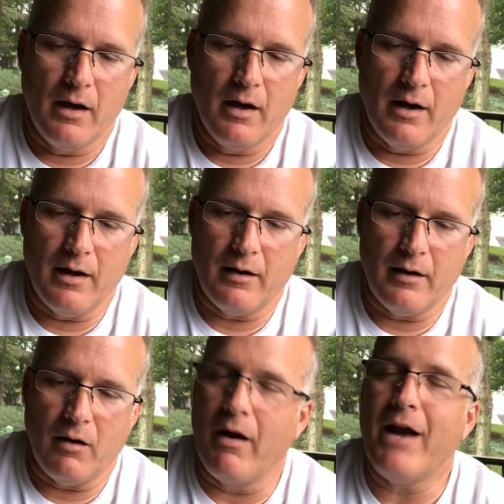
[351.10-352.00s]

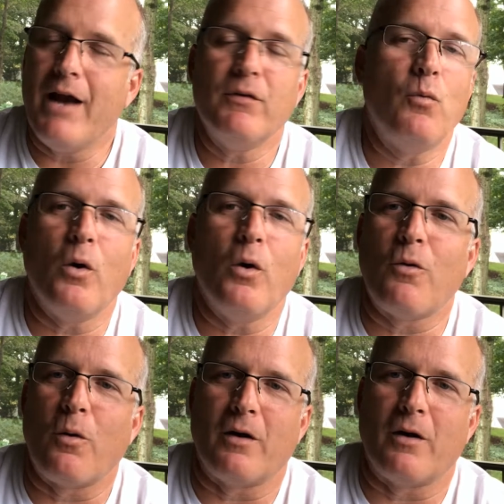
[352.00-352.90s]
Uh, every work
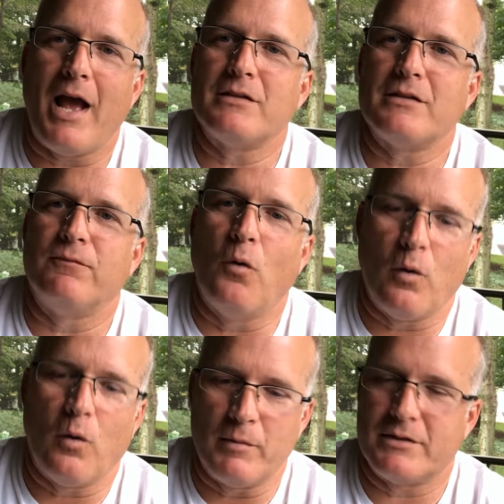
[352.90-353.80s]
order has a
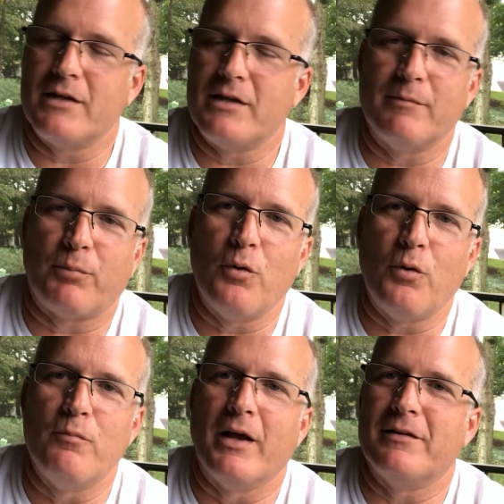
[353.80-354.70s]
form that says
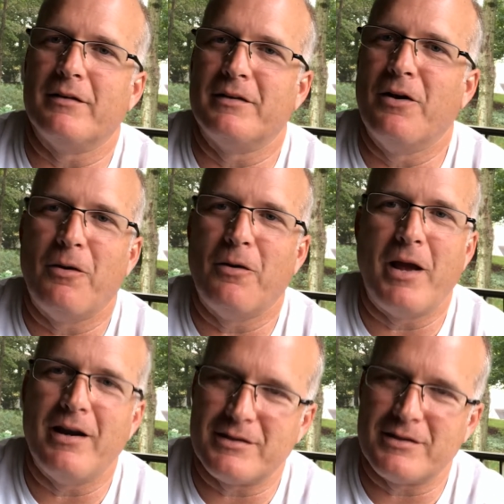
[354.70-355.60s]
improvement, you know,
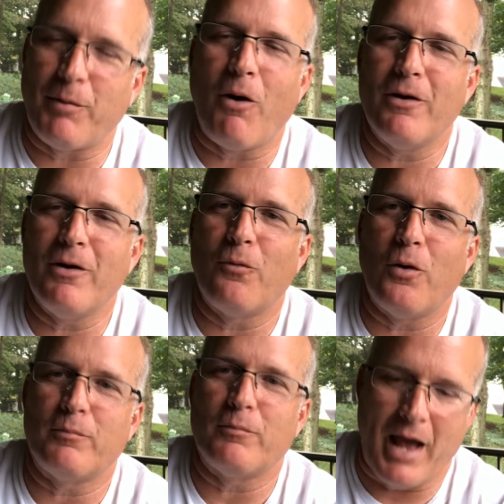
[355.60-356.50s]
and it's part of the
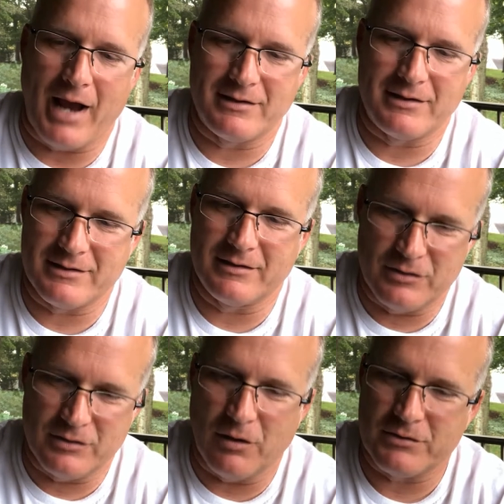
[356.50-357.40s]
work pack to,
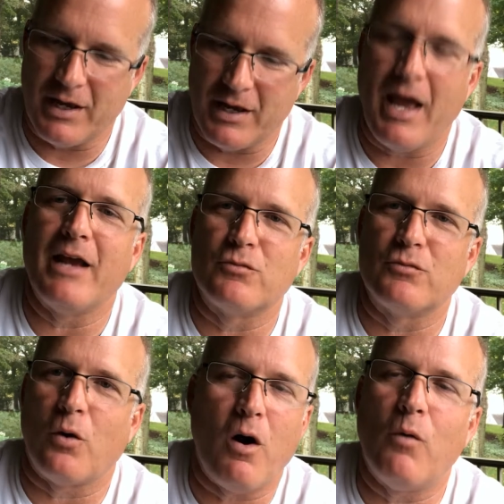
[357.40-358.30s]
you know, say, hey,
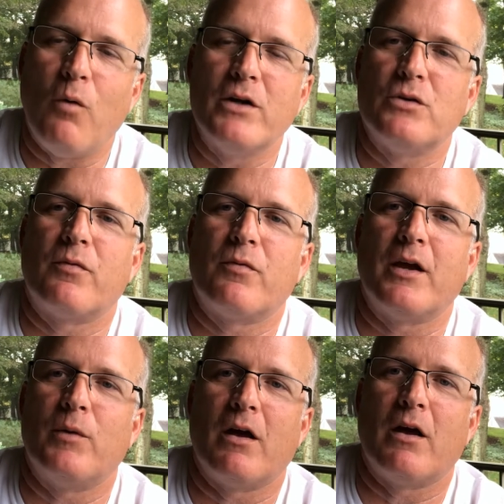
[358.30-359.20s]
draw what you
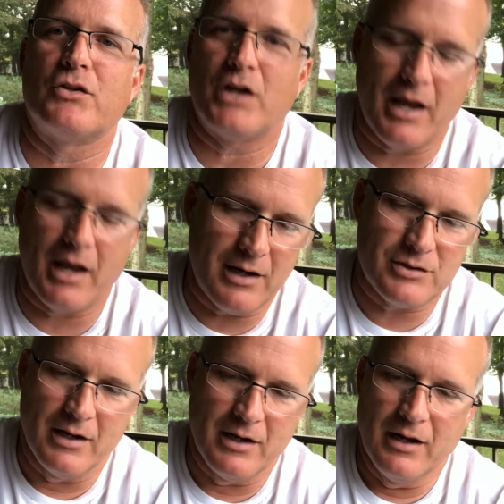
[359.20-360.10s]
think we ought to
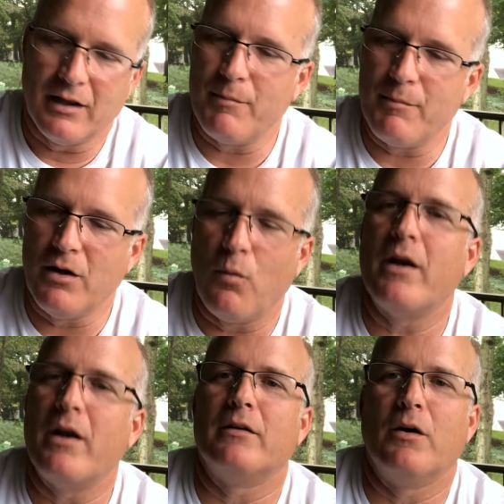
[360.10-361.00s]
change. Let me know
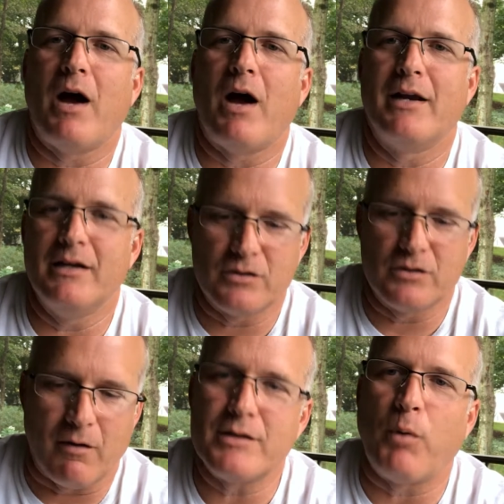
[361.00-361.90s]
what your ideas
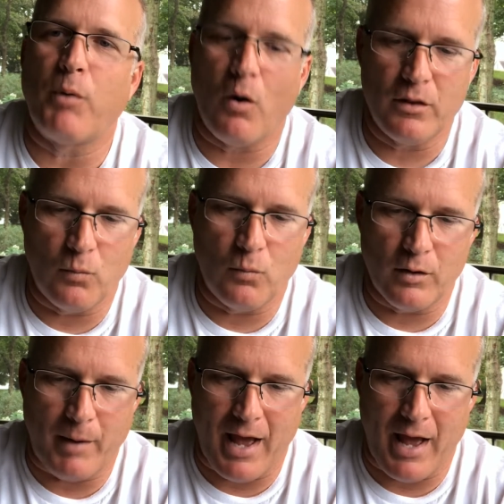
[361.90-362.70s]
are. It's part of the work